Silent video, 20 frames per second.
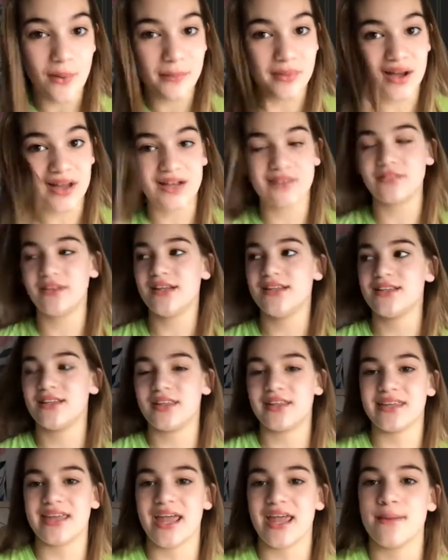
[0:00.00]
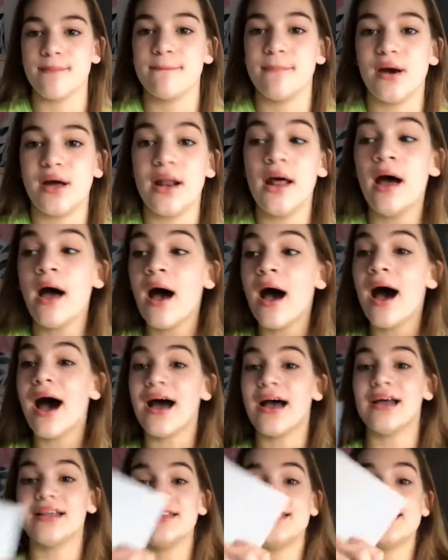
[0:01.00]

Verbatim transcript: I'm kind of late to the game, but I